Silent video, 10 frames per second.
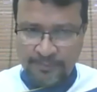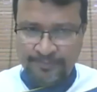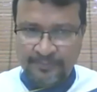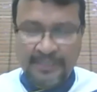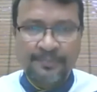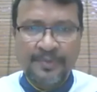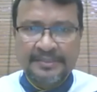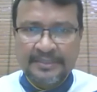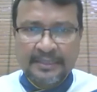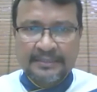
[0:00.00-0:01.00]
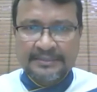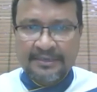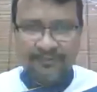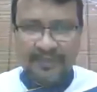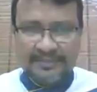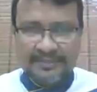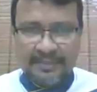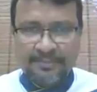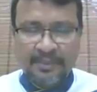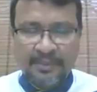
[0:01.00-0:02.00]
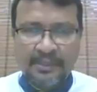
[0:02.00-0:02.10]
It means, say for example,